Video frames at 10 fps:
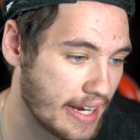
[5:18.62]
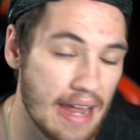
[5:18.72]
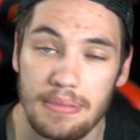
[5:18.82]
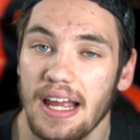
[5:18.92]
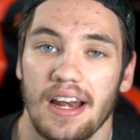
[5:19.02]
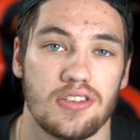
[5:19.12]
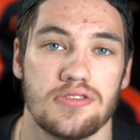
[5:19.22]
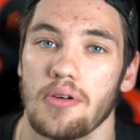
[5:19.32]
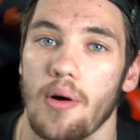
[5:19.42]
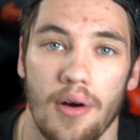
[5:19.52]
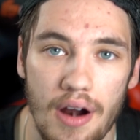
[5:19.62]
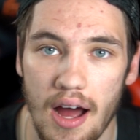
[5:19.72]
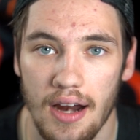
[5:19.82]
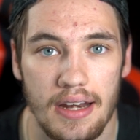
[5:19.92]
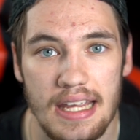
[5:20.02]
Can't be getting scored
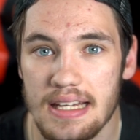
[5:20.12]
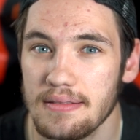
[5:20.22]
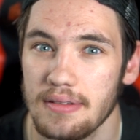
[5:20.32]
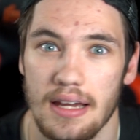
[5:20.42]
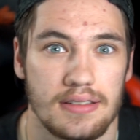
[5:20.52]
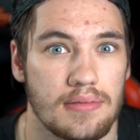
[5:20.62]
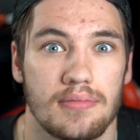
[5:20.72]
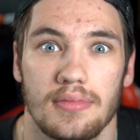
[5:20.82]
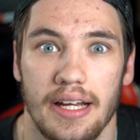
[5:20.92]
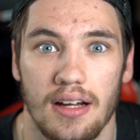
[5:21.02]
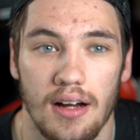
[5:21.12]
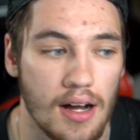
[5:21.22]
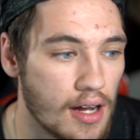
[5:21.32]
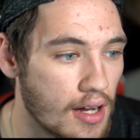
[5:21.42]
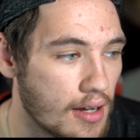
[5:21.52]
on. Need to get some like
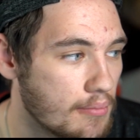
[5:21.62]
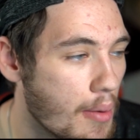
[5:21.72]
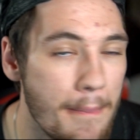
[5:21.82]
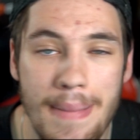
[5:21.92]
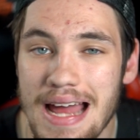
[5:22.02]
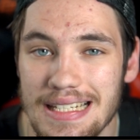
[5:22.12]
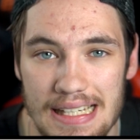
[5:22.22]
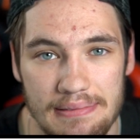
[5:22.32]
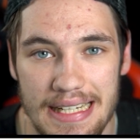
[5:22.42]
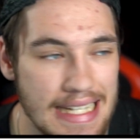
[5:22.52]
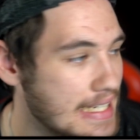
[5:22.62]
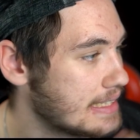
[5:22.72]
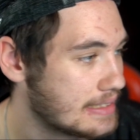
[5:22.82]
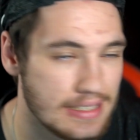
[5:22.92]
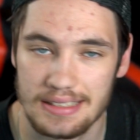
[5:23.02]
uh, momentum. They
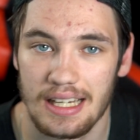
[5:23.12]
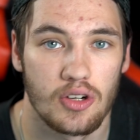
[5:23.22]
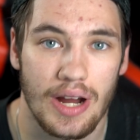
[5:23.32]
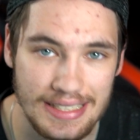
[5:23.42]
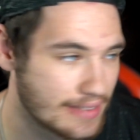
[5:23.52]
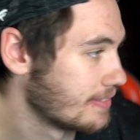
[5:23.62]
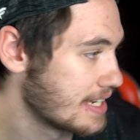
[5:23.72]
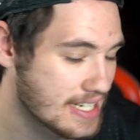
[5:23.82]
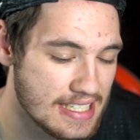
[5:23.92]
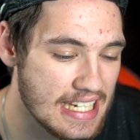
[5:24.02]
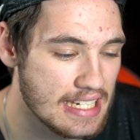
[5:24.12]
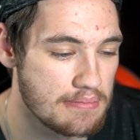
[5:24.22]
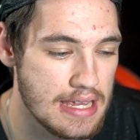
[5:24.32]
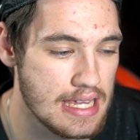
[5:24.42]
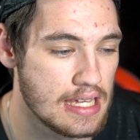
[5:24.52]
need just aggressive. They just need to
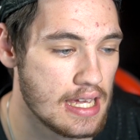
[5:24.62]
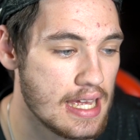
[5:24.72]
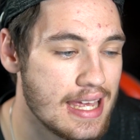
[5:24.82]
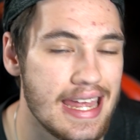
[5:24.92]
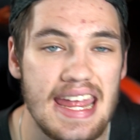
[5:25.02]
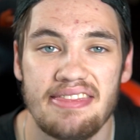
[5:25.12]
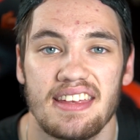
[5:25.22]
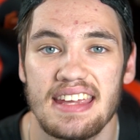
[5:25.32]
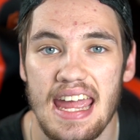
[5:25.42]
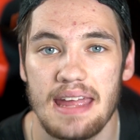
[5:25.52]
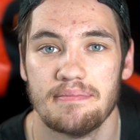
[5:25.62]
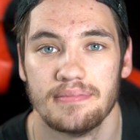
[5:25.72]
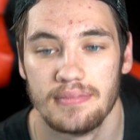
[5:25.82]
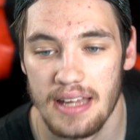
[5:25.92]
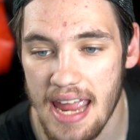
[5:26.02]
be in the
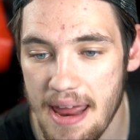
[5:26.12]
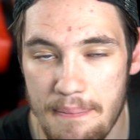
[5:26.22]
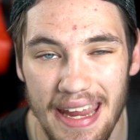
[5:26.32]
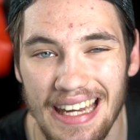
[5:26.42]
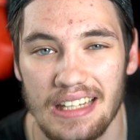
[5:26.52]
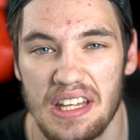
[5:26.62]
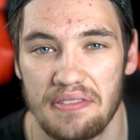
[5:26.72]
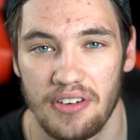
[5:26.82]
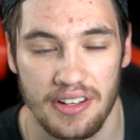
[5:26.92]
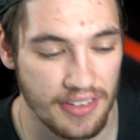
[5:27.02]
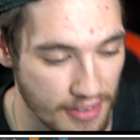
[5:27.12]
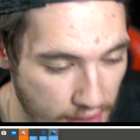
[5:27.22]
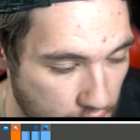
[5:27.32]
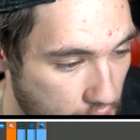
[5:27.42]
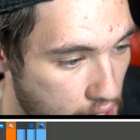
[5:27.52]
game and making a difference.
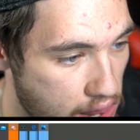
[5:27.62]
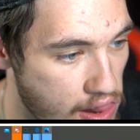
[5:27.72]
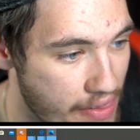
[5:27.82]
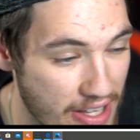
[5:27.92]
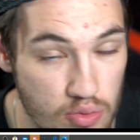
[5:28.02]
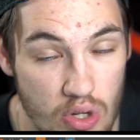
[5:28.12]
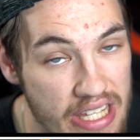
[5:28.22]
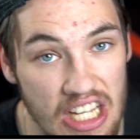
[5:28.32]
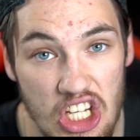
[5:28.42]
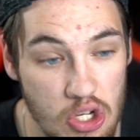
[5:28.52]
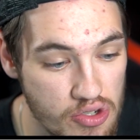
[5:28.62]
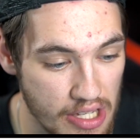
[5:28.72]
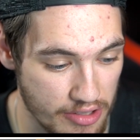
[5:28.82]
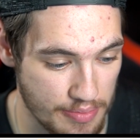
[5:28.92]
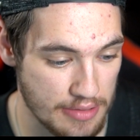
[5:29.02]
That's really a huge
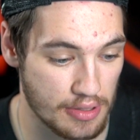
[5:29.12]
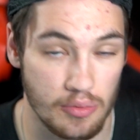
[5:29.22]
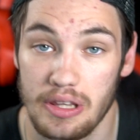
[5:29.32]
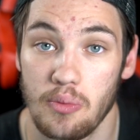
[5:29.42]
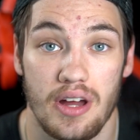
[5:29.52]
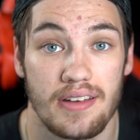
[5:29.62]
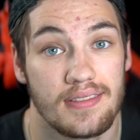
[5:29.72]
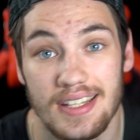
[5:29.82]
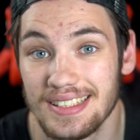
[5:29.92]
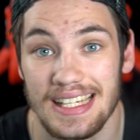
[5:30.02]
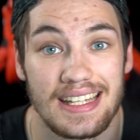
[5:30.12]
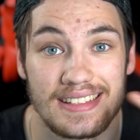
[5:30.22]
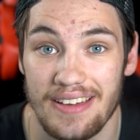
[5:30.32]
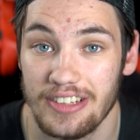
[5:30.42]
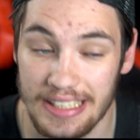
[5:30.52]
thing with Pittsburgh. When they won sixteen and
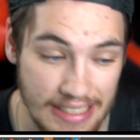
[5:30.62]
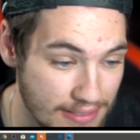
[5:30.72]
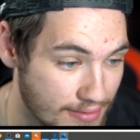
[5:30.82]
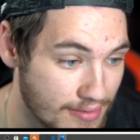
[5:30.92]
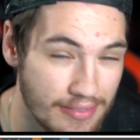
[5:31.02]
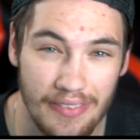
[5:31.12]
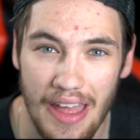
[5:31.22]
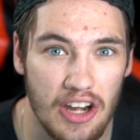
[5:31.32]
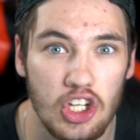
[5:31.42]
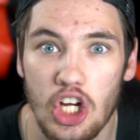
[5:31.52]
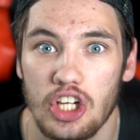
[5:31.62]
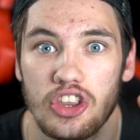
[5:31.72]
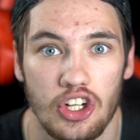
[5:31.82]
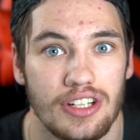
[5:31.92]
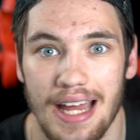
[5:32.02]
seventeen, they had
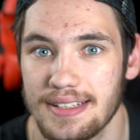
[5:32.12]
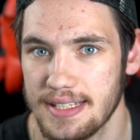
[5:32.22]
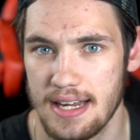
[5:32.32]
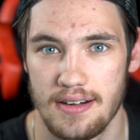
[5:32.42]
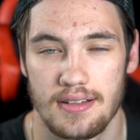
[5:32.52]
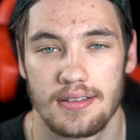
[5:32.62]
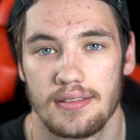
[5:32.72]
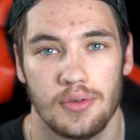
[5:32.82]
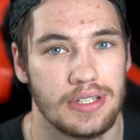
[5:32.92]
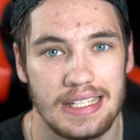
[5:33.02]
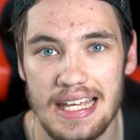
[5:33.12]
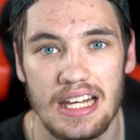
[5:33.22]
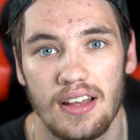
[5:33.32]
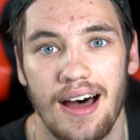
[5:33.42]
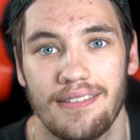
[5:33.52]
good third line centers who did
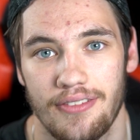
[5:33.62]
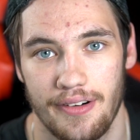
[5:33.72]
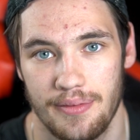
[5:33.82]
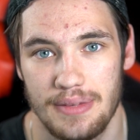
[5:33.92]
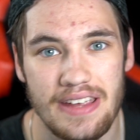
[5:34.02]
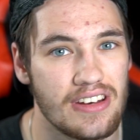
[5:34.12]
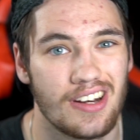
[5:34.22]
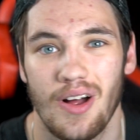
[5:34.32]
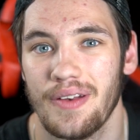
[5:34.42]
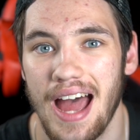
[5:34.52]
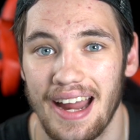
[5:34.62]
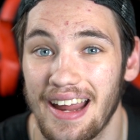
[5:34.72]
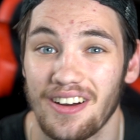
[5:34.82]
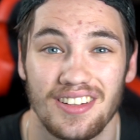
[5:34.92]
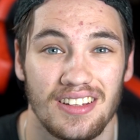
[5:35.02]
a lot for them. Even in oh nine,
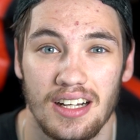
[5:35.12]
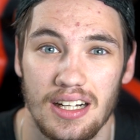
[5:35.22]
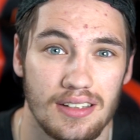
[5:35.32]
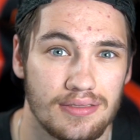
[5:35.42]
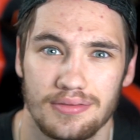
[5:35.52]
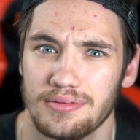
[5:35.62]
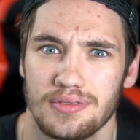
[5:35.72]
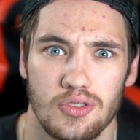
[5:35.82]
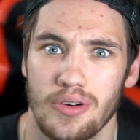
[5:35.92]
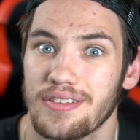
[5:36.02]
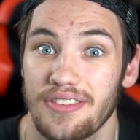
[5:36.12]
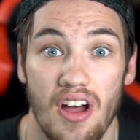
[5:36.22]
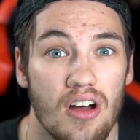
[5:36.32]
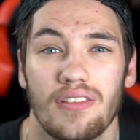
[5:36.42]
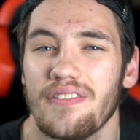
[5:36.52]
Eric, uh, Jordan
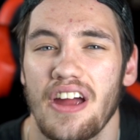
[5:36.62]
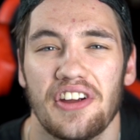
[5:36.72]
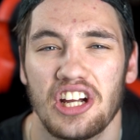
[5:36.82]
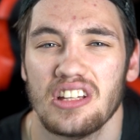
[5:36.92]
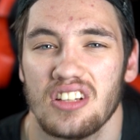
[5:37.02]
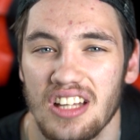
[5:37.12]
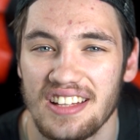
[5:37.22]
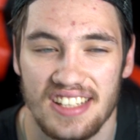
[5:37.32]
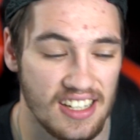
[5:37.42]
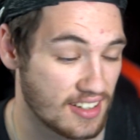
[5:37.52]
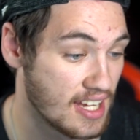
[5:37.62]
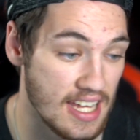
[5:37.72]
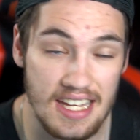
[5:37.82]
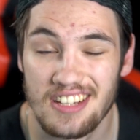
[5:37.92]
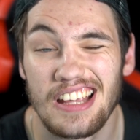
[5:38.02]
Staal, very good third line center.
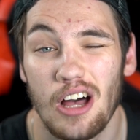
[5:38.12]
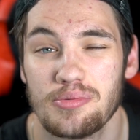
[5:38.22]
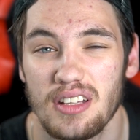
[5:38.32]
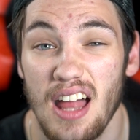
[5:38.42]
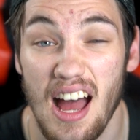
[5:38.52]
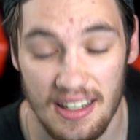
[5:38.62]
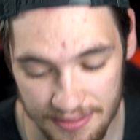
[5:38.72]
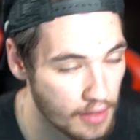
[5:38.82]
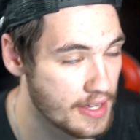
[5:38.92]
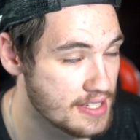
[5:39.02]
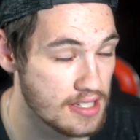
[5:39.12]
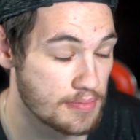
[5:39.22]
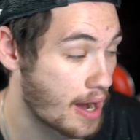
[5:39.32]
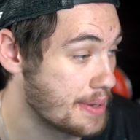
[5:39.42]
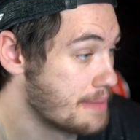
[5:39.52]
Just helps a lot. This is
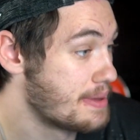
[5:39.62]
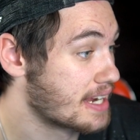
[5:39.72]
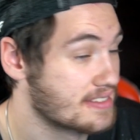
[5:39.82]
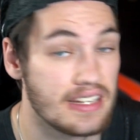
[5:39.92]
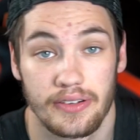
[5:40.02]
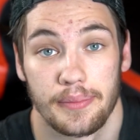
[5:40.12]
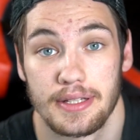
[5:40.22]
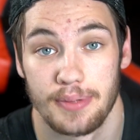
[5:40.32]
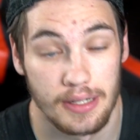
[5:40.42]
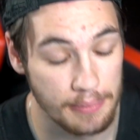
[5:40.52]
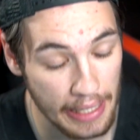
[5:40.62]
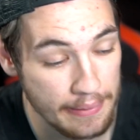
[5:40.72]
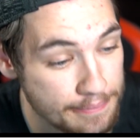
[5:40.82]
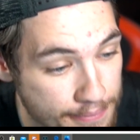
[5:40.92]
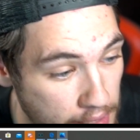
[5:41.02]
probably the biggest thing for Pittsburgh,
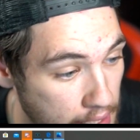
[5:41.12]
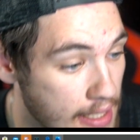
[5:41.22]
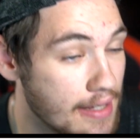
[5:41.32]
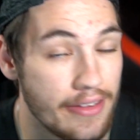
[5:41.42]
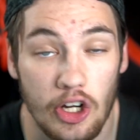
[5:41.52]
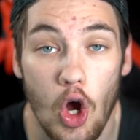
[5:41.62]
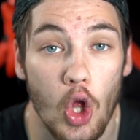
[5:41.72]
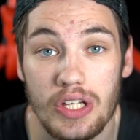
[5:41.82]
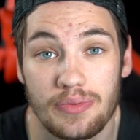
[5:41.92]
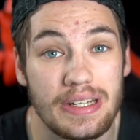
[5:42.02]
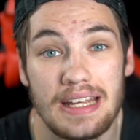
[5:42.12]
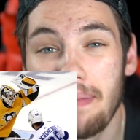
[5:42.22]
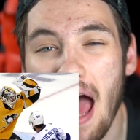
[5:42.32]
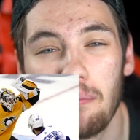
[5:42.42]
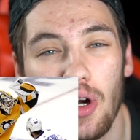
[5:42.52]
but their goalies. We need
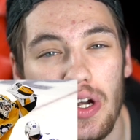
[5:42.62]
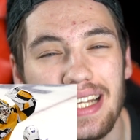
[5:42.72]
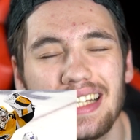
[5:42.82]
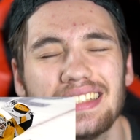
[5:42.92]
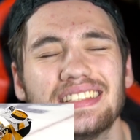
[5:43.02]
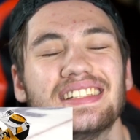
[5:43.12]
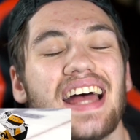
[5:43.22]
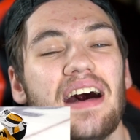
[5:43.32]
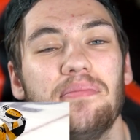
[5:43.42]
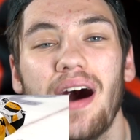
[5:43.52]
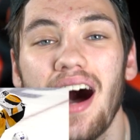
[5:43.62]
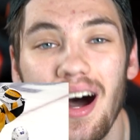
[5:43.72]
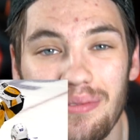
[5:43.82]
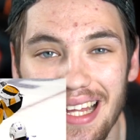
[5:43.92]
Matt Murray to step up